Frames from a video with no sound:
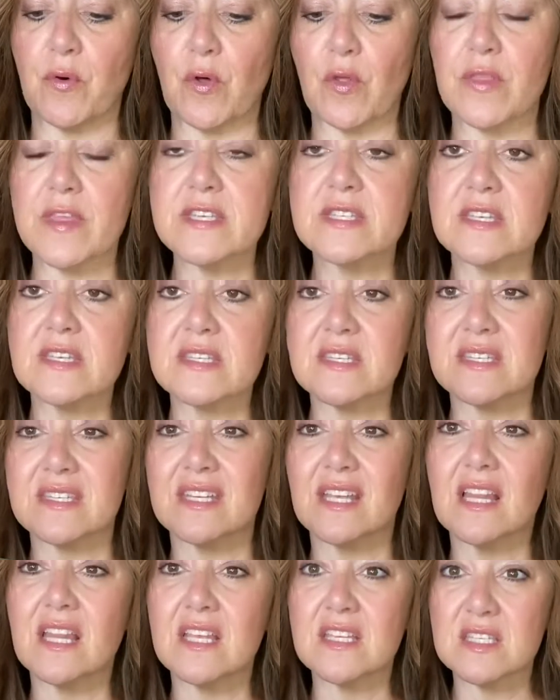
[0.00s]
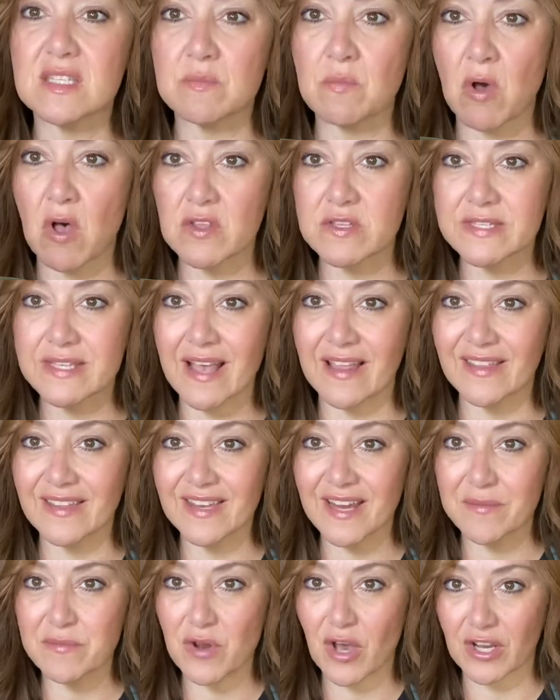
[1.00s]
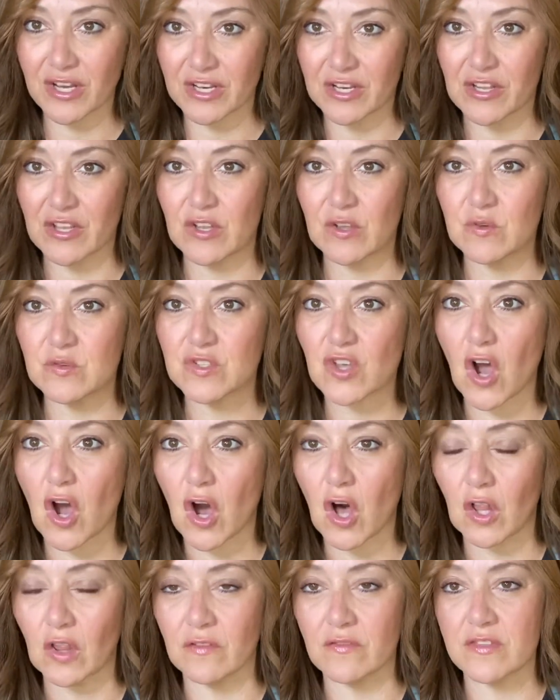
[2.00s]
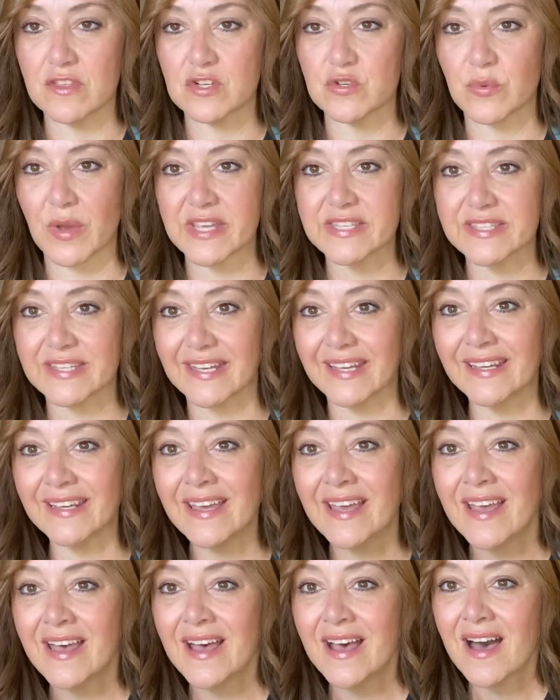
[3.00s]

This is still a small salad. I'm not gonna use all of the dressing.